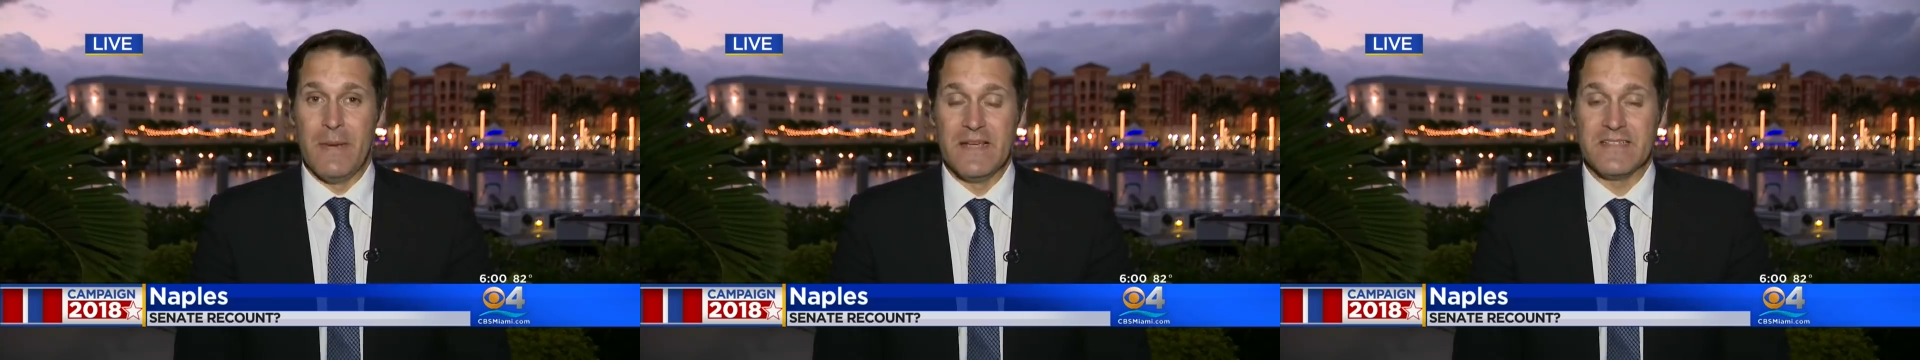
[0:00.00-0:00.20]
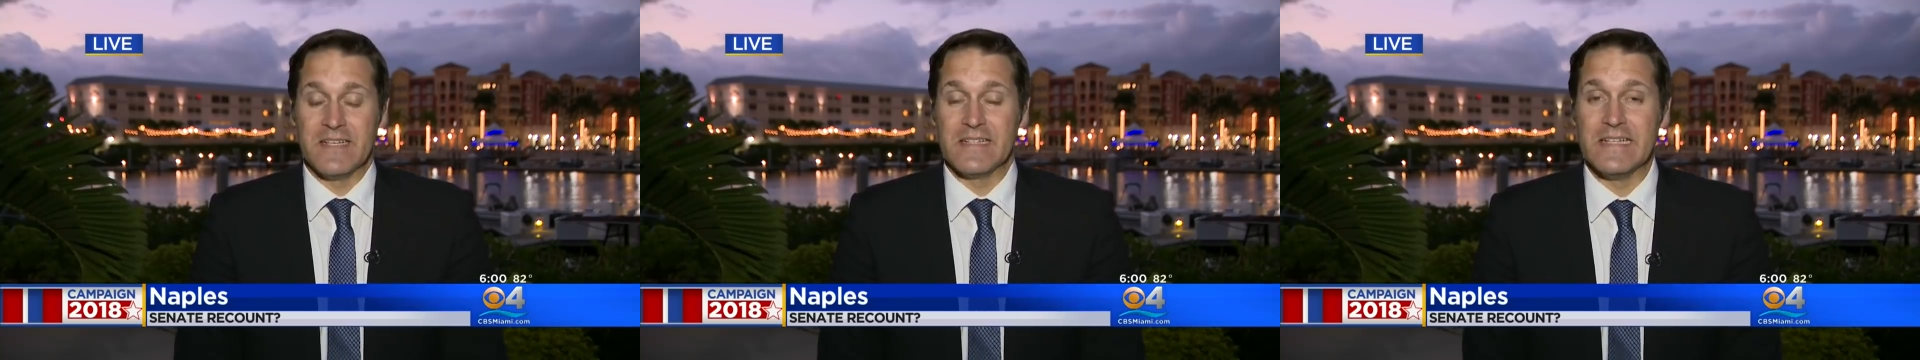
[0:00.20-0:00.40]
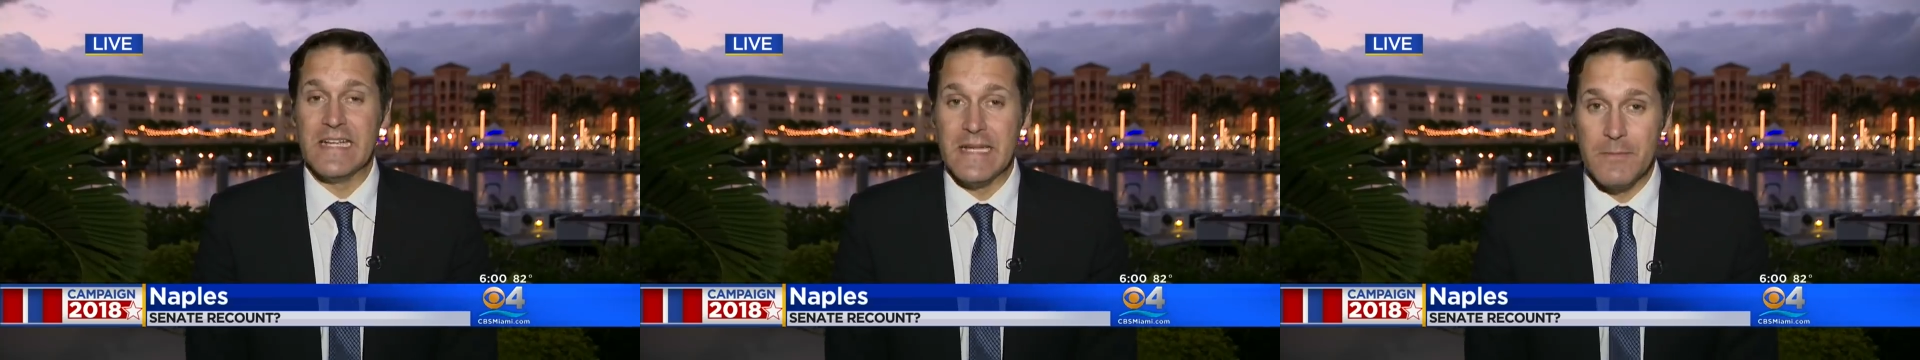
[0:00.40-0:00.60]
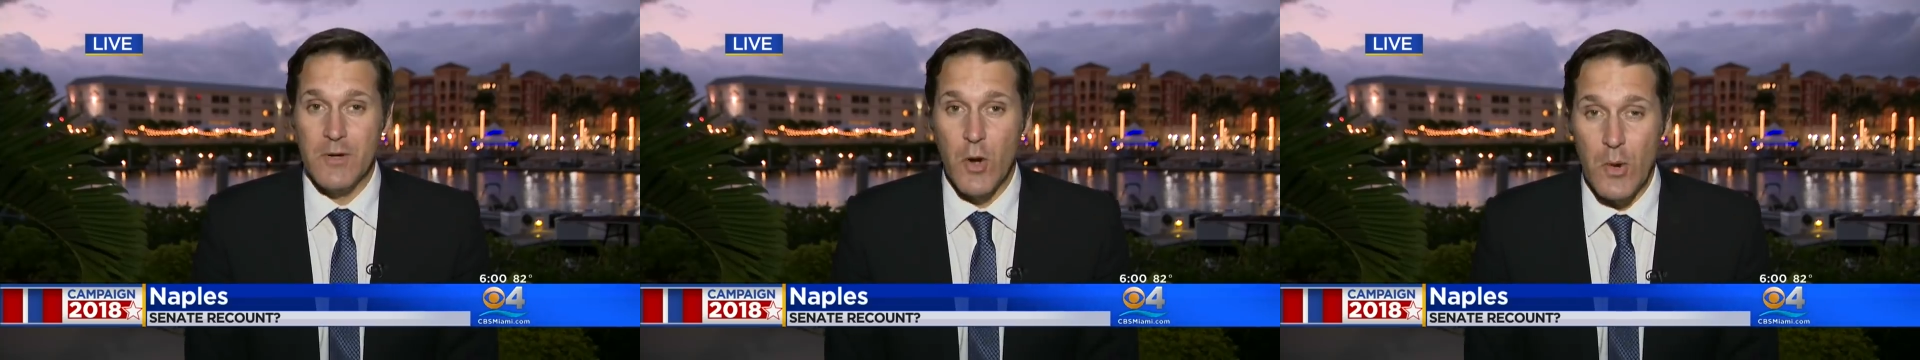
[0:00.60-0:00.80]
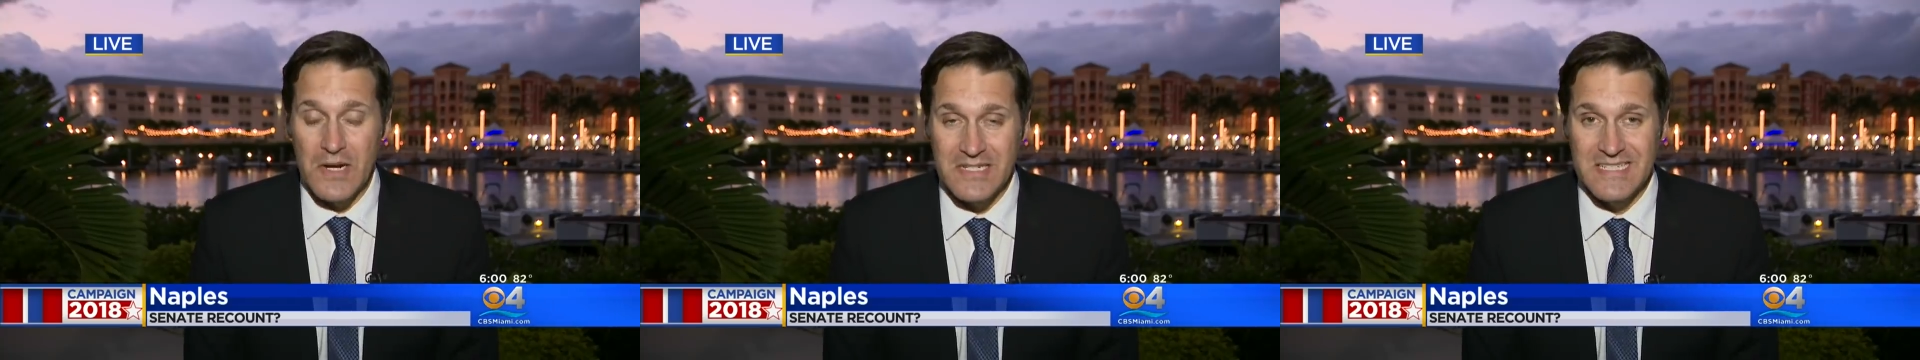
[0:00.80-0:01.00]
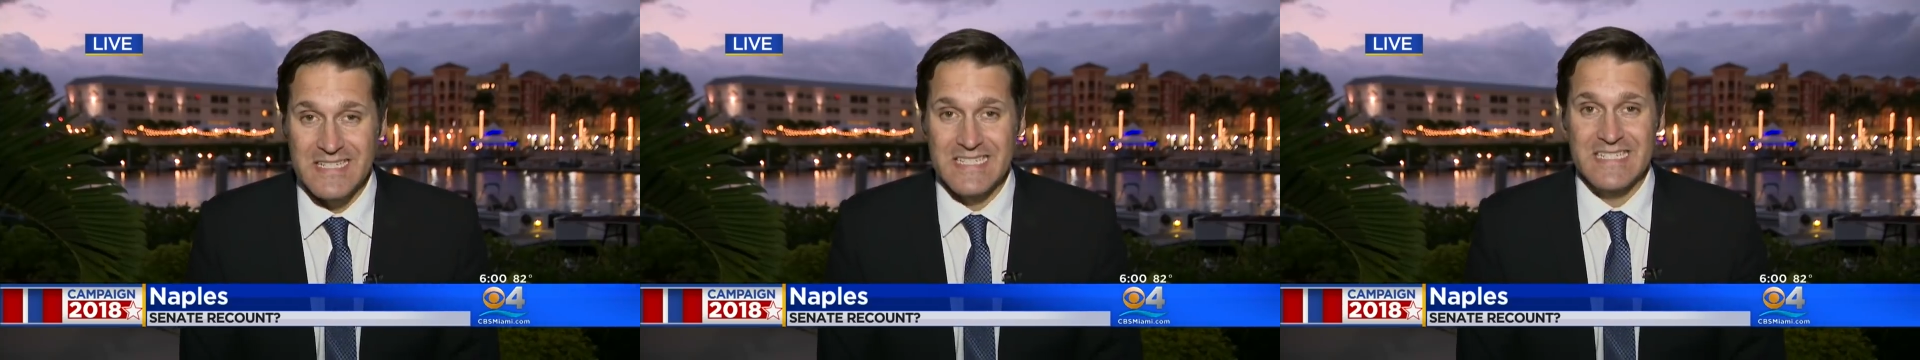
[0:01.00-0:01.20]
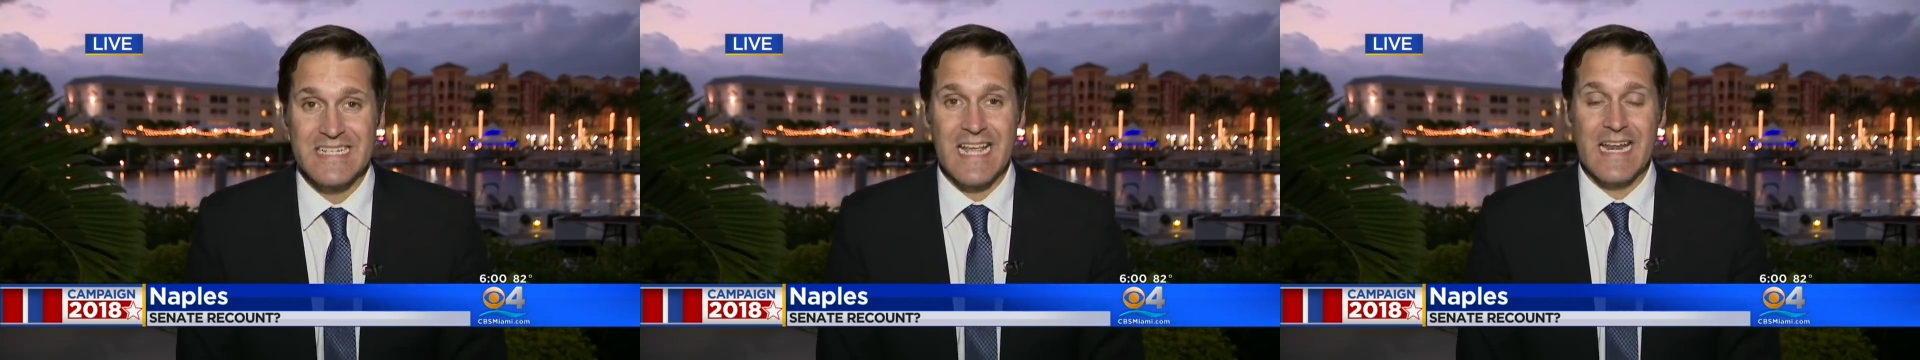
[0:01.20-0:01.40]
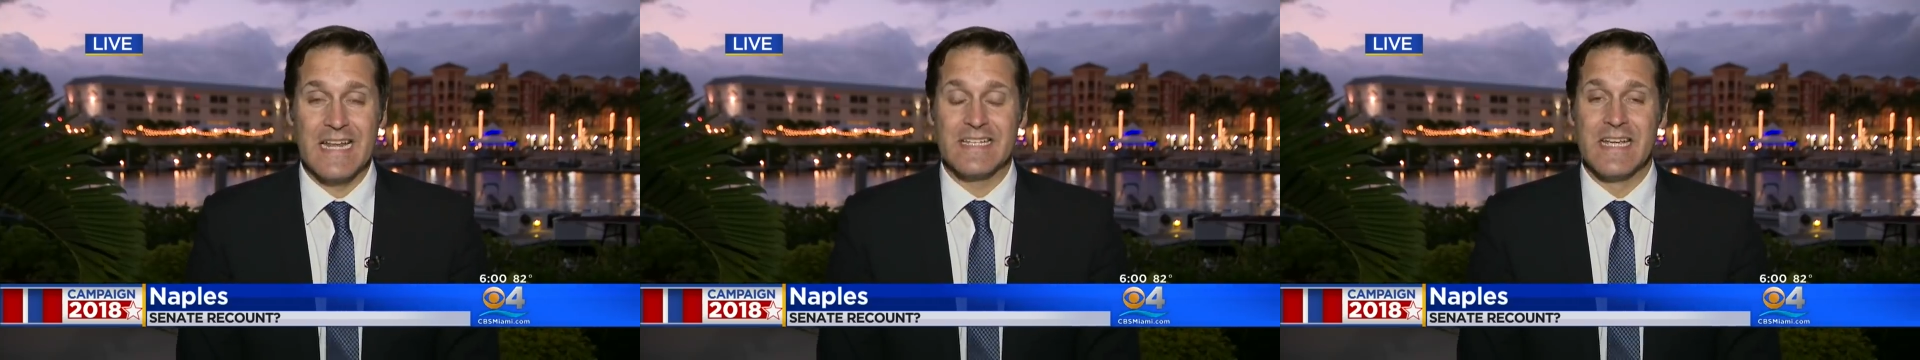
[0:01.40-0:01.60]
basically him going to the
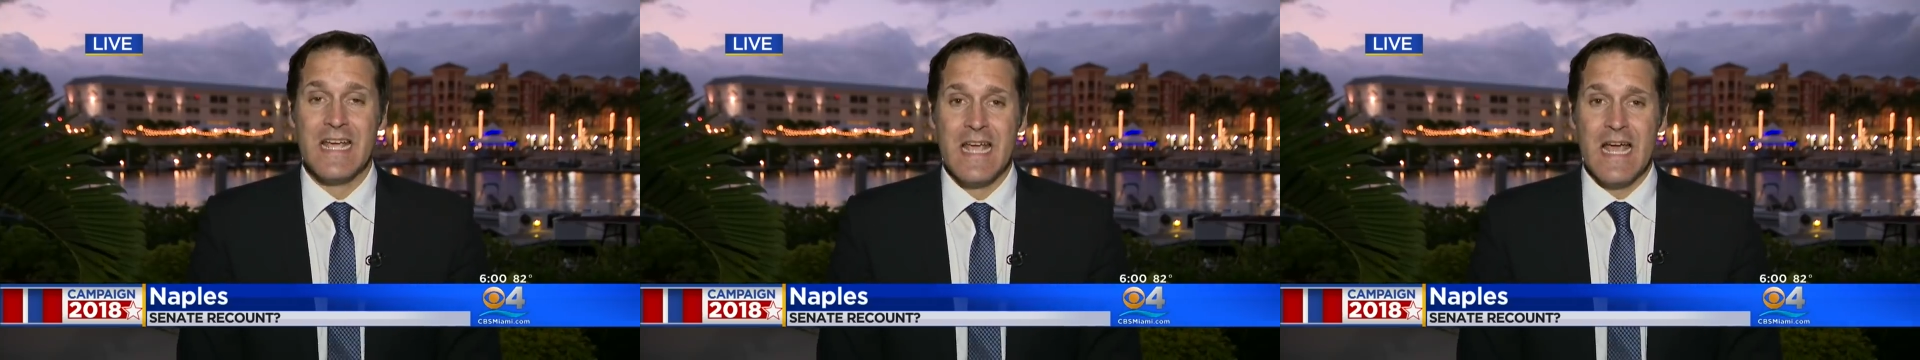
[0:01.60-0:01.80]
Senate.